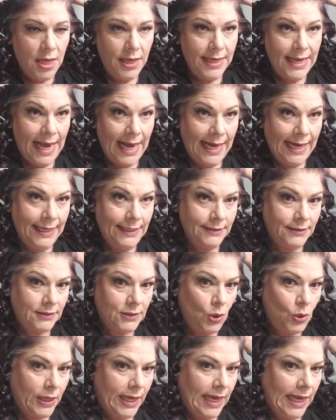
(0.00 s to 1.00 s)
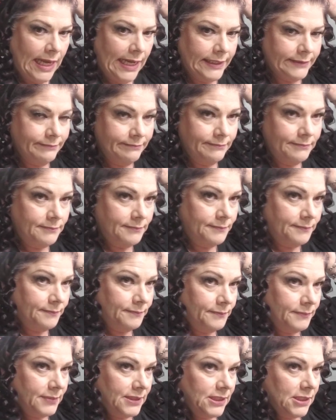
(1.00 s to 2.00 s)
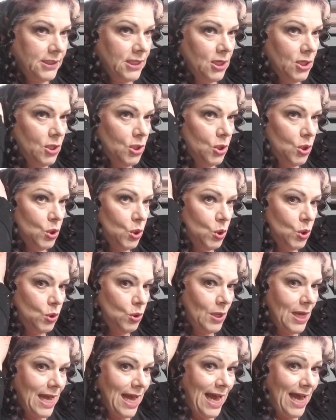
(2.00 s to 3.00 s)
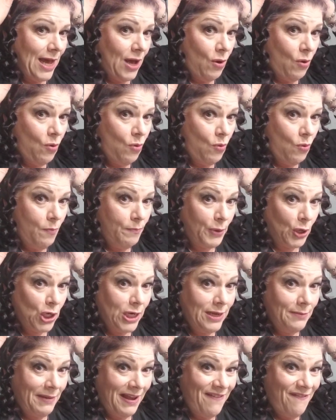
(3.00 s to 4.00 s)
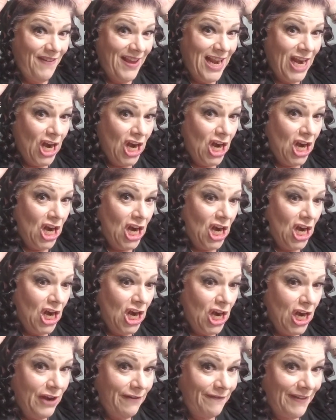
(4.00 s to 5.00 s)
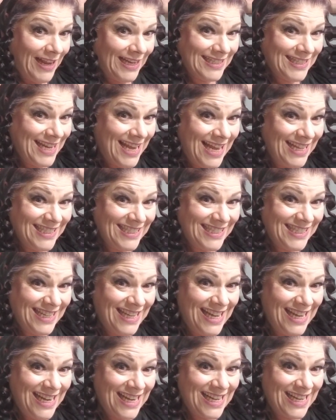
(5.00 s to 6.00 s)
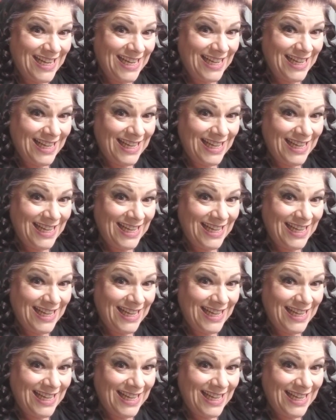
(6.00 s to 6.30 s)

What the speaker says: Yeah, okay. So, ow, burning my finger. Fantastic.